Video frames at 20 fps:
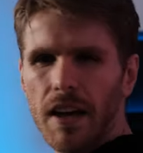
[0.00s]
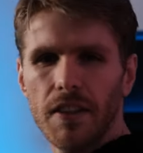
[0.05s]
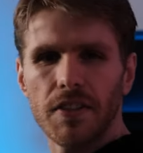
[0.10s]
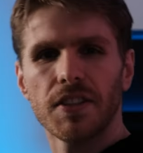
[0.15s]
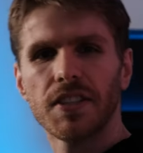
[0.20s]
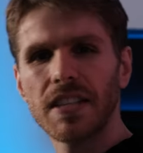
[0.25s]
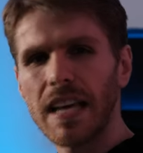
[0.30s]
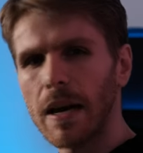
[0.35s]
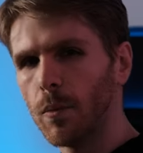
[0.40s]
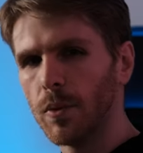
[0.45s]
The
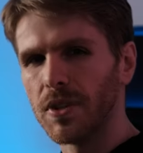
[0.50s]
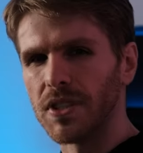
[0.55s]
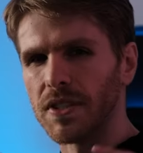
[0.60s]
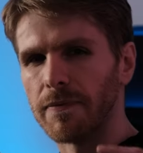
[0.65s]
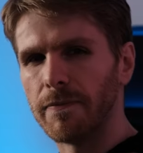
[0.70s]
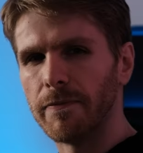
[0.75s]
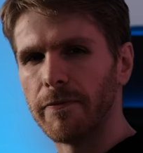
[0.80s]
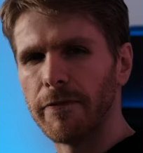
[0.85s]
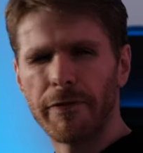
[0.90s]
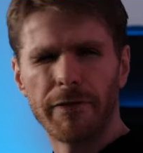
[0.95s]
set was
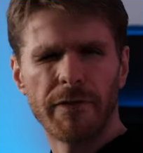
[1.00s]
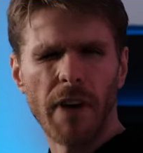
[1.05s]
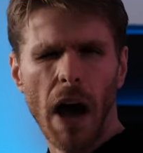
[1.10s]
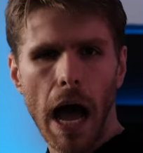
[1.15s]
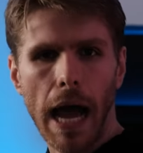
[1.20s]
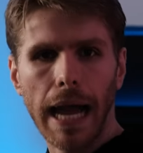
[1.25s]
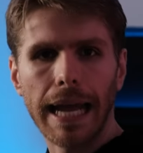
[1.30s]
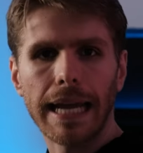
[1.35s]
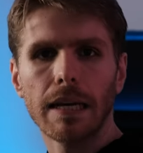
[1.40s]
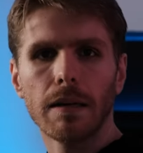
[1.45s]

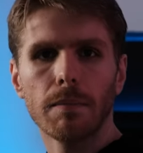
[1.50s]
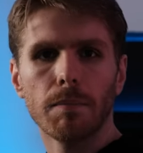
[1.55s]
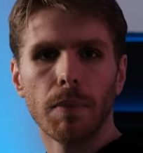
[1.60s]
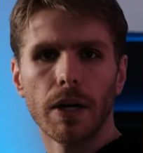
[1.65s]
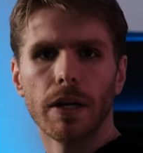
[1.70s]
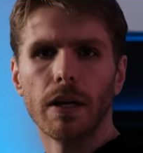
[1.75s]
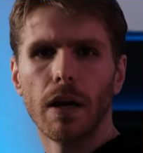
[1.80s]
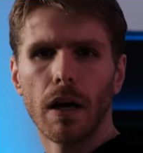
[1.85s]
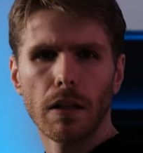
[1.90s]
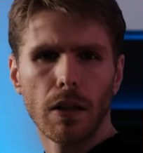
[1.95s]
fine,
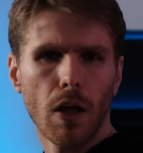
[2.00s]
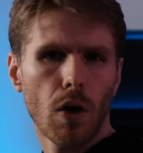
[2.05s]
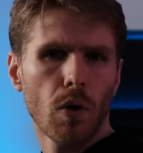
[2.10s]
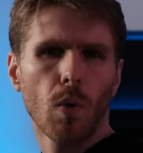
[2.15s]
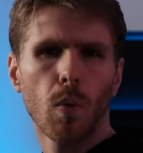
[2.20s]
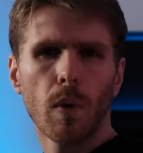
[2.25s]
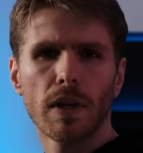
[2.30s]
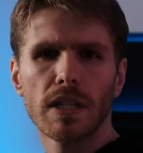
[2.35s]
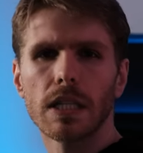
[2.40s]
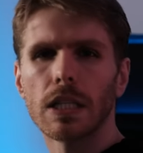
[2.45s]
but Alok
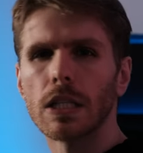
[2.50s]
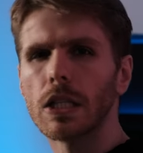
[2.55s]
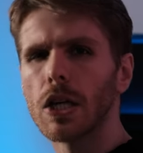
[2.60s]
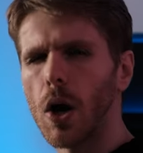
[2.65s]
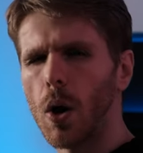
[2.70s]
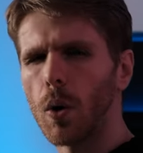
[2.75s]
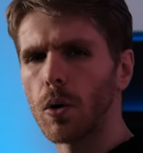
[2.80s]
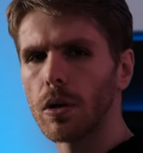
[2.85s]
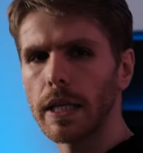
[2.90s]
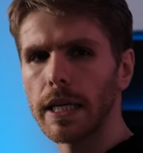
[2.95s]
wasn't
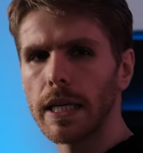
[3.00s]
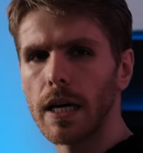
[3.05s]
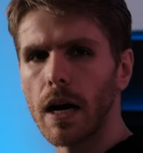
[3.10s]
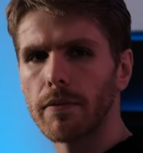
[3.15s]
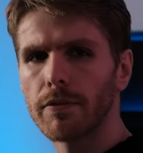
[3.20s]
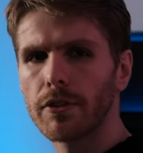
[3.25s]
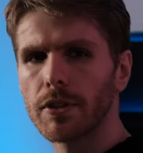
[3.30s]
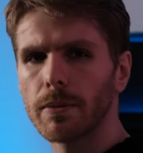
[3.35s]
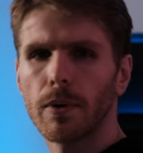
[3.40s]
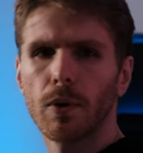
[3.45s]
totally
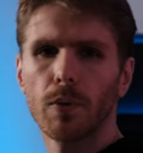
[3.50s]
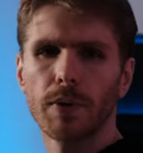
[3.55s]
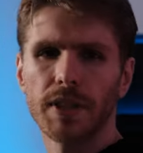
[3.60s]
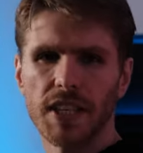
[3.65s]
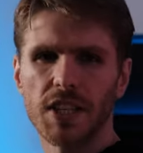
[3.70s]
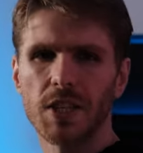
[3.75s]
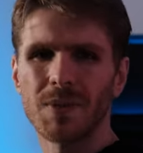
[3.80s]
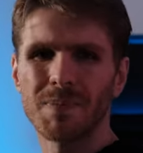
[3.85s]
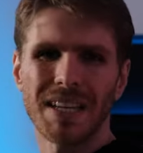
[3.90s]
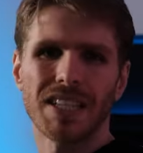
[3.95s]
comfortable with the
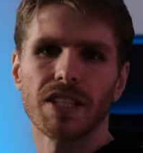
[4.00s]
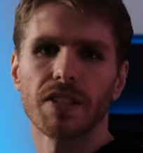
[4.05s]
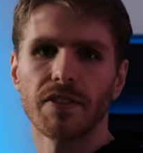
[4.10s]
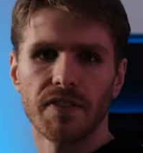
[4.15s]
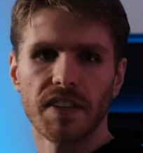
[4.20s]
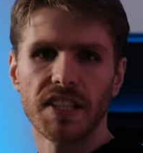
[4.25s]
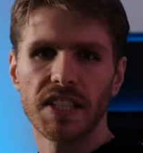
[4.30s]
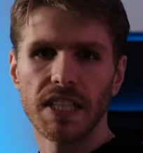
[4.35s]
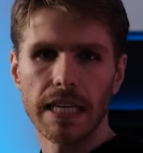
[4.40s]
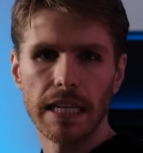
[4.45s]

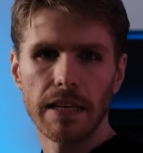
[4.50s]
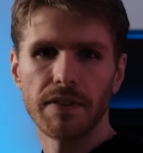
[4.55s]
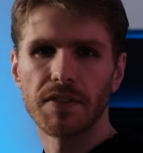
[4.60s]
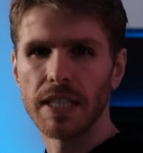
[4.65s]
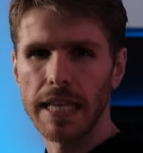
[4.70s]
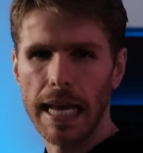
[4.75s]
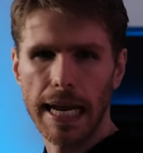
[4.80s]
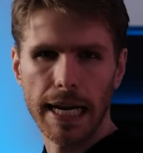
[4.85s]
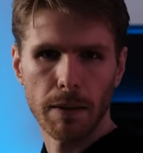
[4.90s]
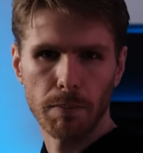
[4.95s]
specificity of
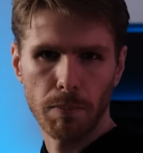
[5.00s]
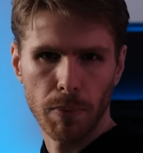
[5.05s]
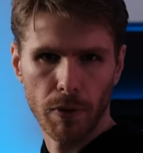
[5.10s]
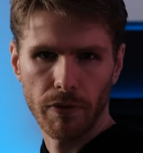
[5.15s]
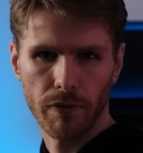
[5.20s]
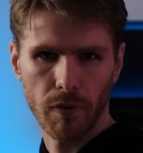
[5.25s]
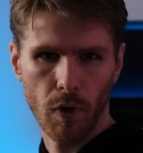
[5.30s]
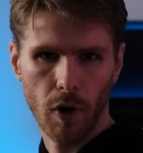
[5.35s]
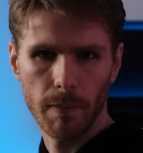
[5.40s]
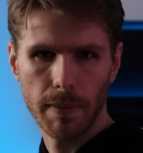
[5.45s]
stand up
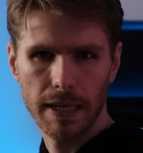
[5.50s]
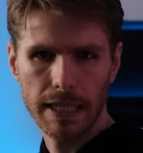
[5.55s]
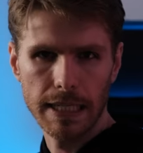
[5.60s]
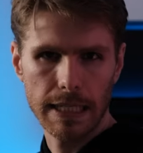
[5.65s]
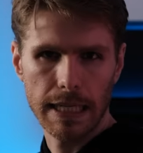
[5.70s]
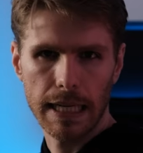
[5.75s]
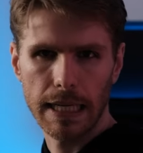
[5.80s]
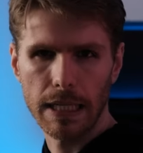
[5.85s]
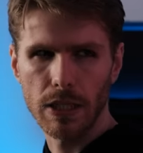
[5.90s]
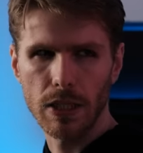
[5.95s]
performance
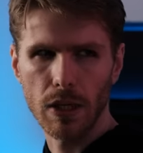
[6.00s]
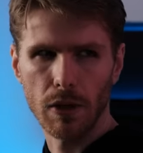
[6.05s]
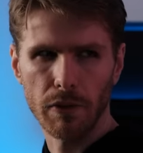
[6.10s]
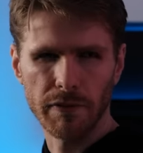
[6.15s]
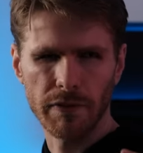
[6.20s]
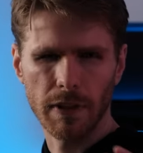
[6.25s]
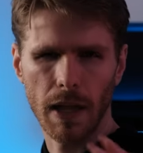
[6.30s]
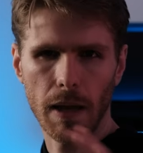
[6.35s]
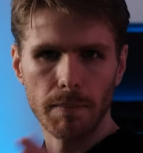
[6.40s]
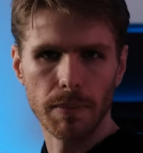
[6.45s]
and so
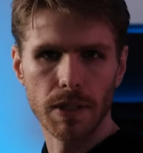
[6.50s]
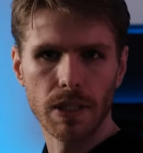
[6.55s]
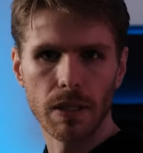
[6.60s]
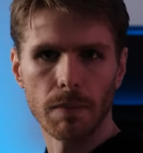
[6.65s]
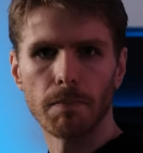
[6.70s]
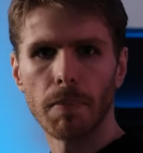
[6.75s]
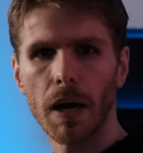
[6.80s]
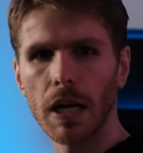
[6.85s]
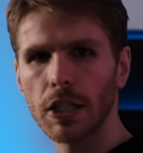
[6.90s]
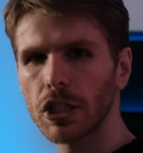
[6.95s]
flubbed some
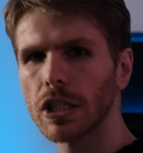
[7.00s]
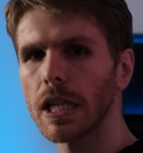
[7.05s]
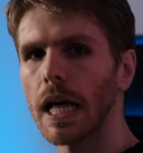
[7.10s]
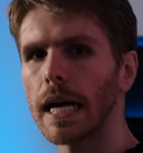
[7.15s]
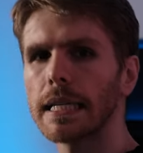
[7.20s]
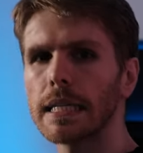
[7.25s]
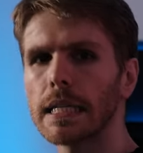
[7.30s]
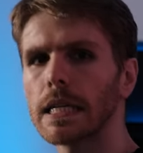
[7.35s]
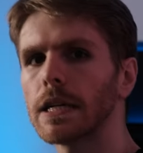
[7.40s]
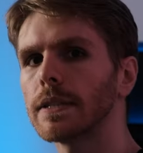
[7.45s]

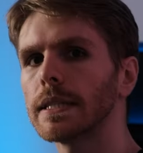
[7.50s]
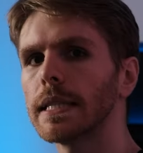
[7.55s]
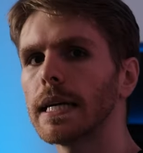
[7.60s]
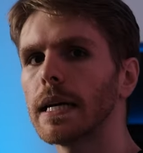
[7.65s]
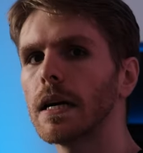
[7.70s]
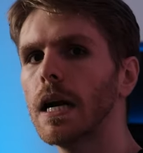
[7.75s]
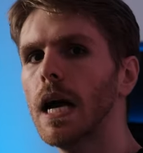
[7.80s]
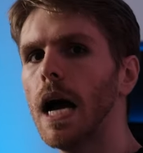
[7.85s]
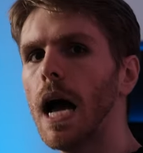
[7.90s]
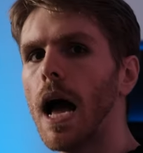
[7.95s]
punchlines here and
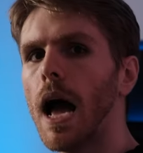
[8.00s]
there.